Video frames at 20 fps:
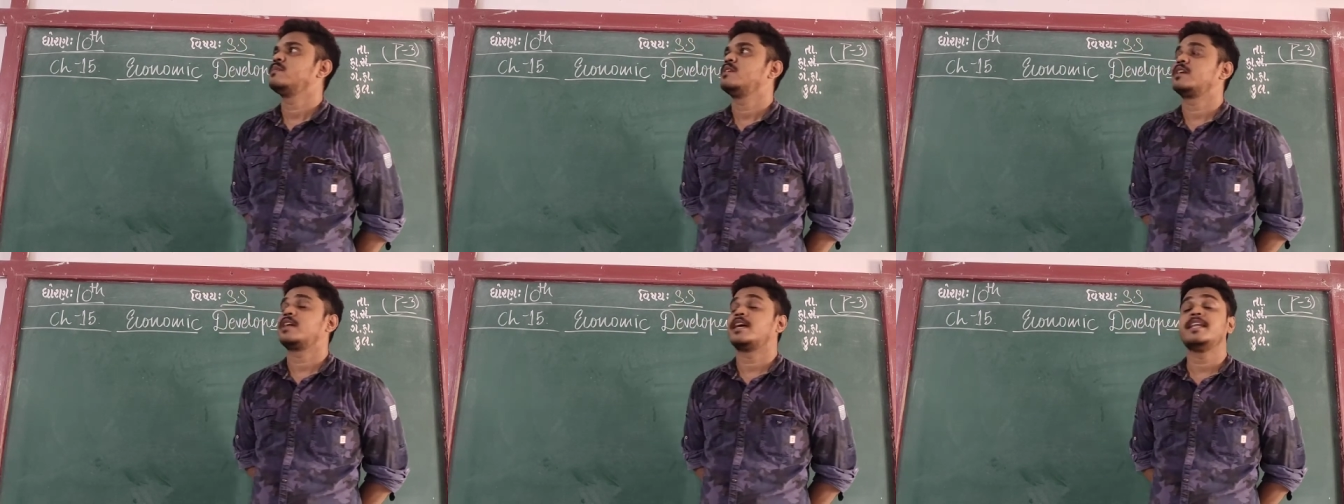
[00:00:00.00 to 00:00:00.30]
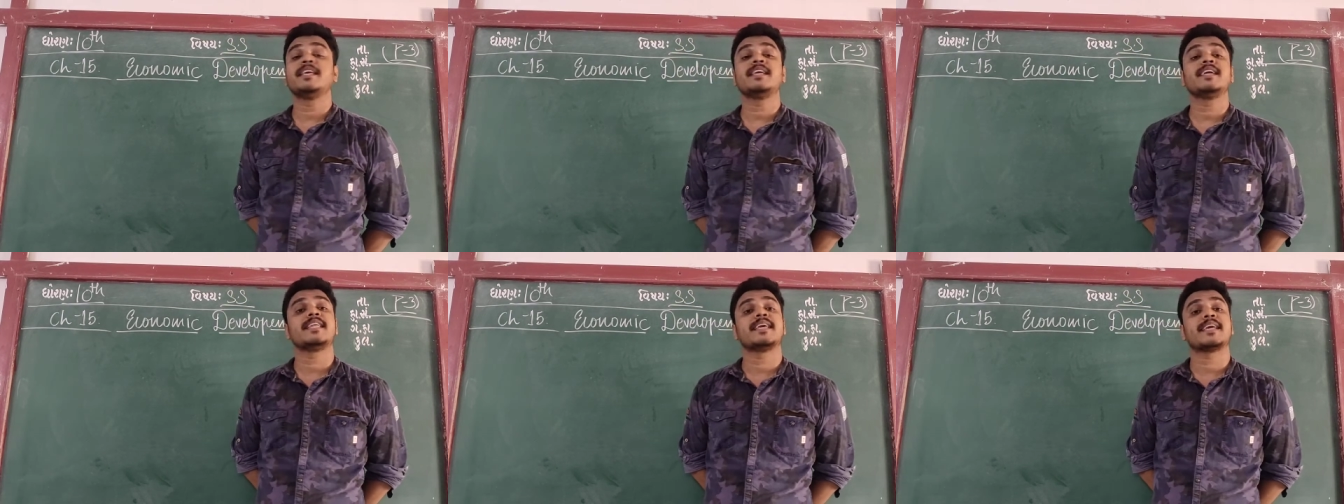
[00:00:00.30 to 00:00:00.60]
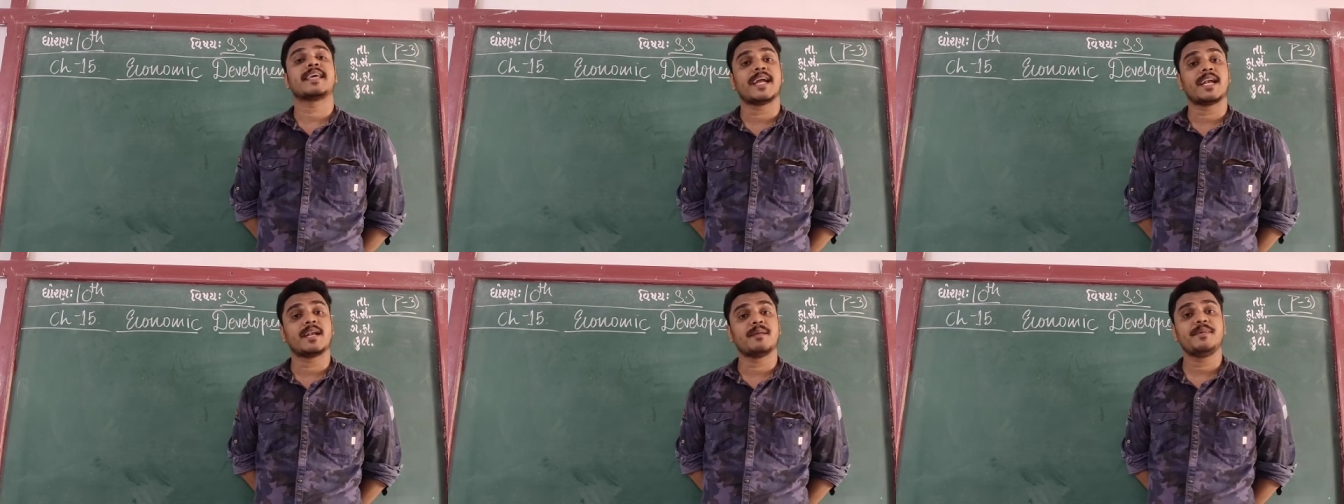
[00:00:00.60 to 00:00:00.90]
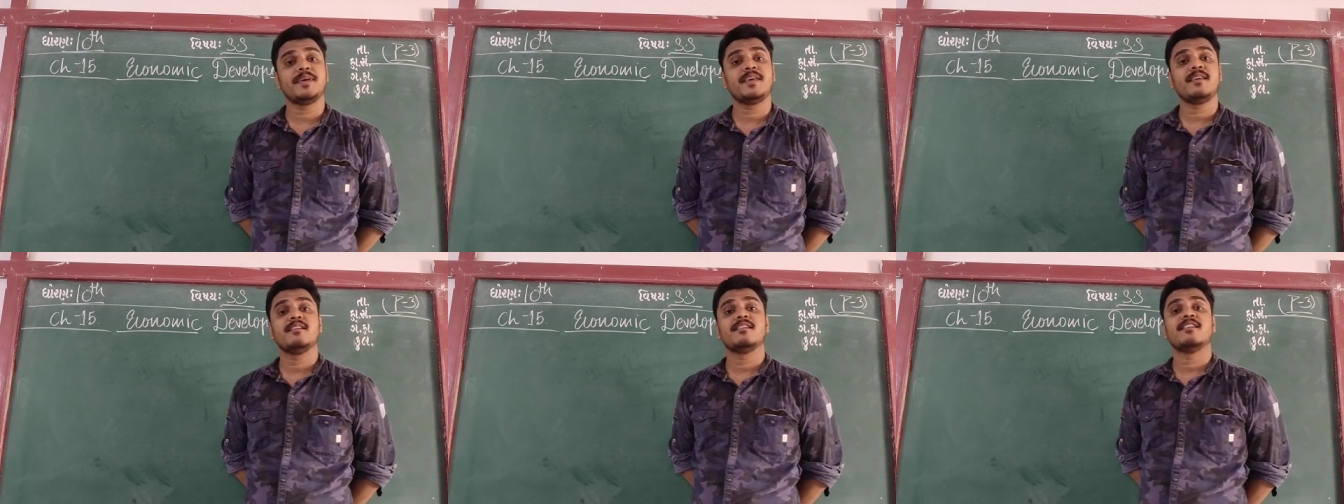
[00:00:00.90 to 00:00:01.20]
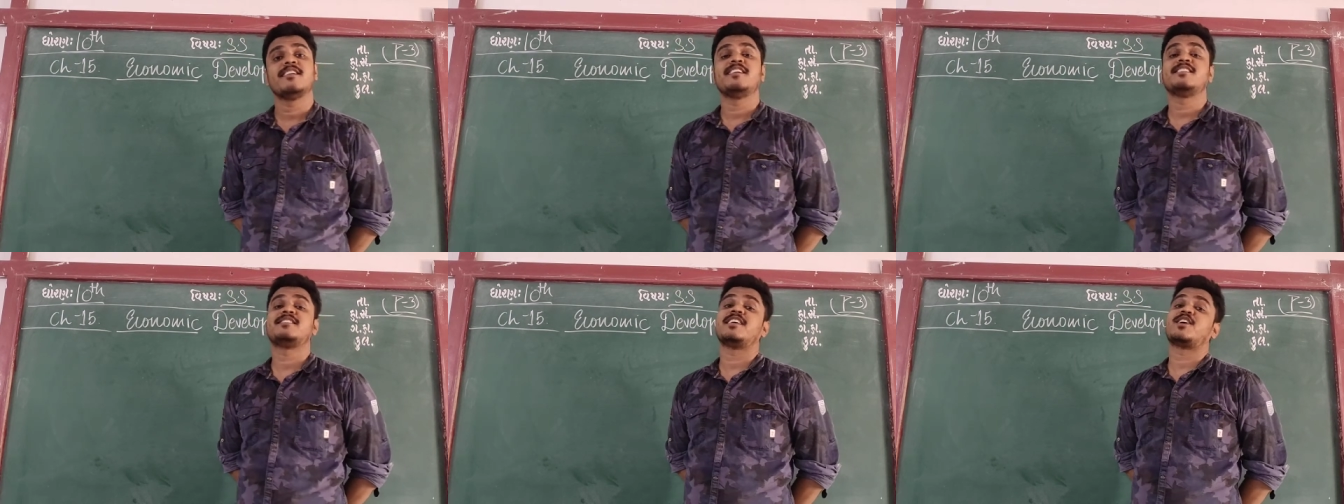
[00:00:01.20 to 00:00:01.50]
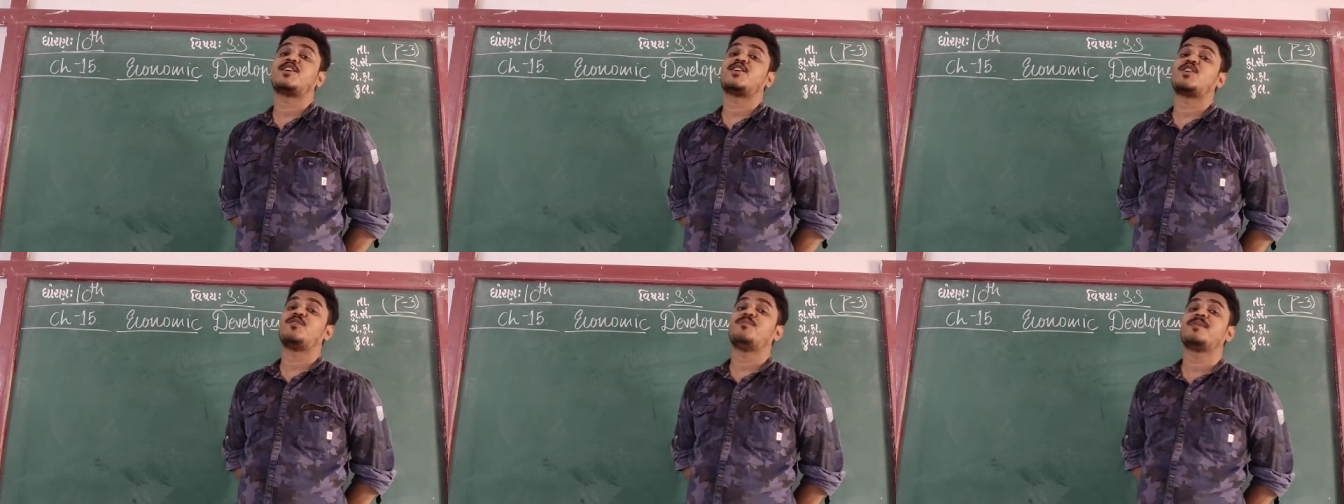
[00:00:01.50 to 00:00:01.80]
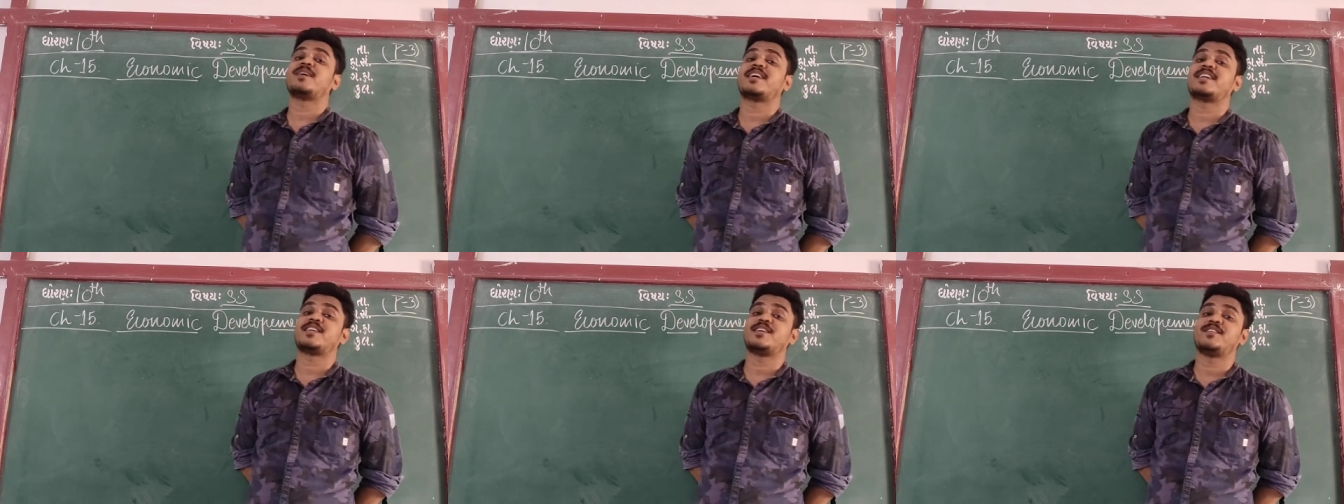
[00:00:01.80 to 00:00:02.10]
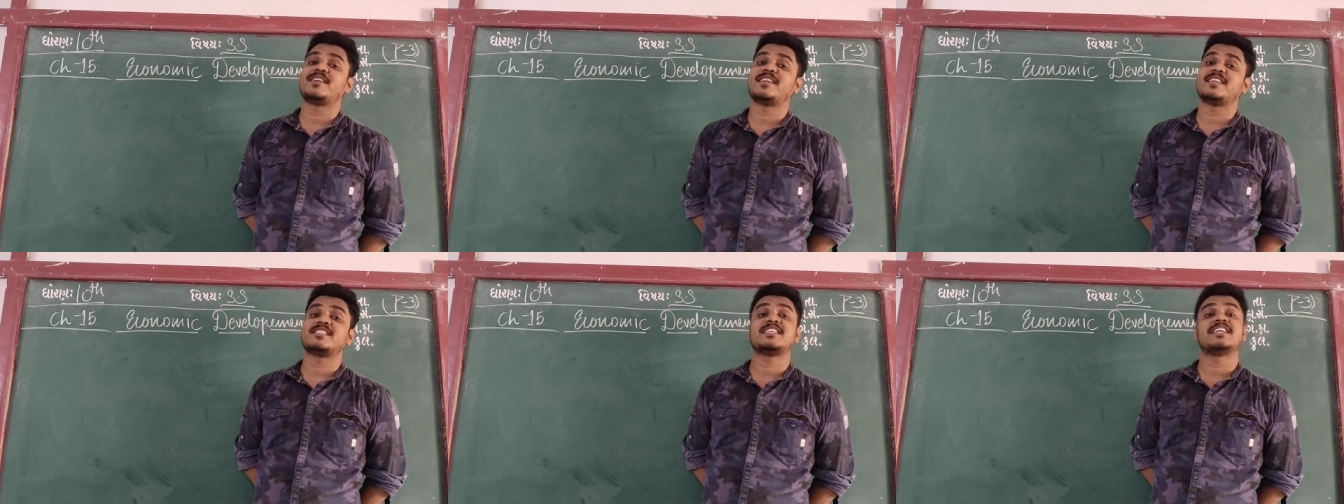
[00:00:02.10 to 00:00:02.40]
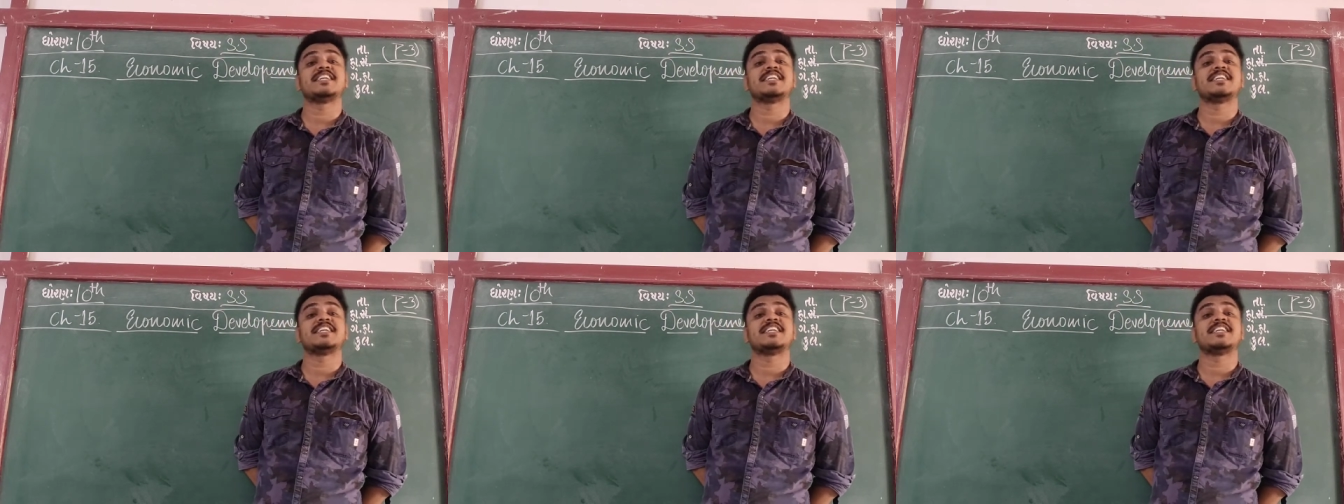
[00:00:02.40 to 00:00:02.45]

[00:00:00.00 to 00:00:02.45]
running an academy is economic activities.